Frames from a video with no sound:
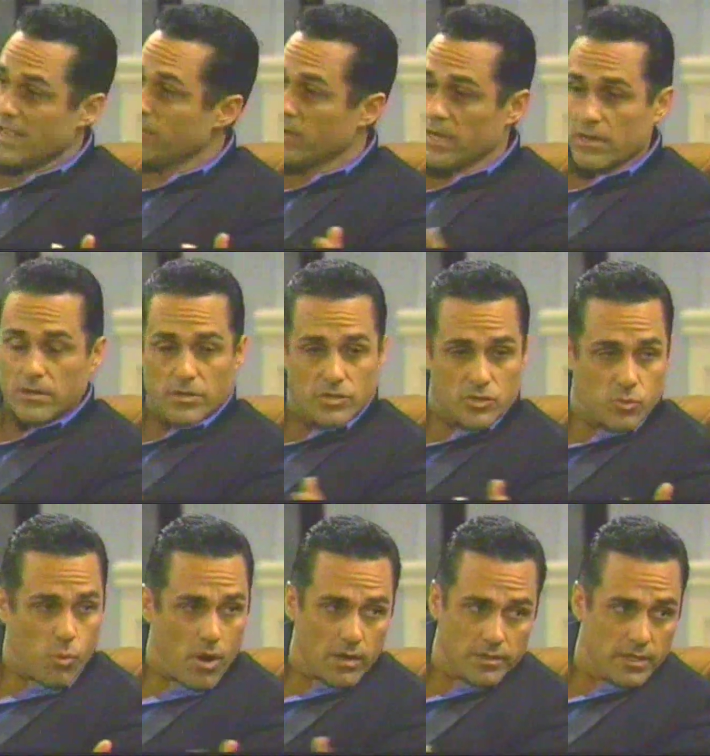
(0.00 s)
Anybody could have
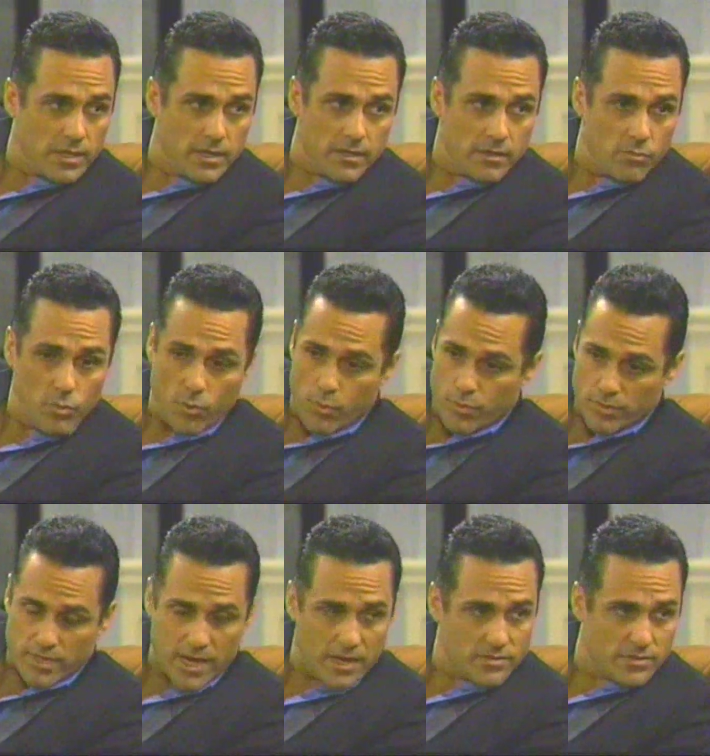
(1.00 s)
just walked in when
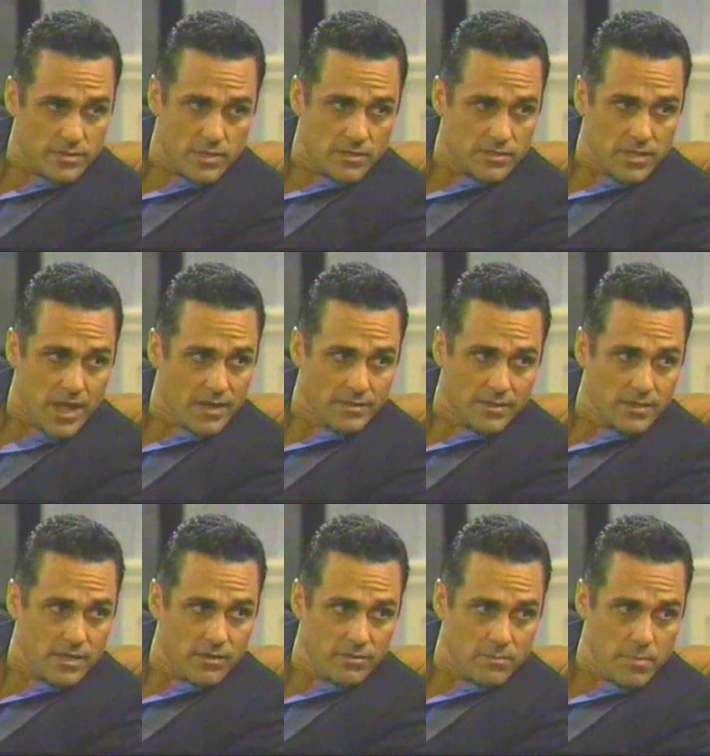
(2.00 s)
we were downstairs
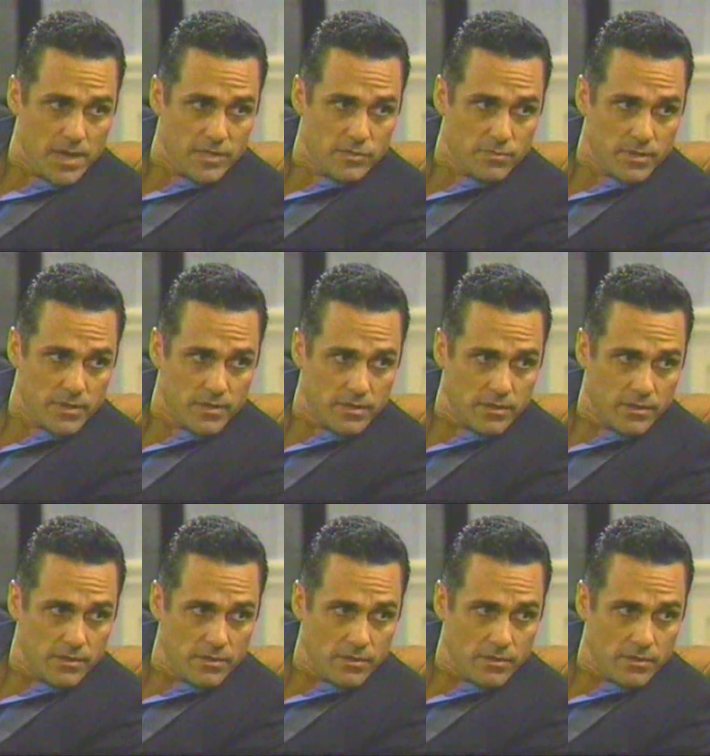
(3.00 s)
locked in there in the basement.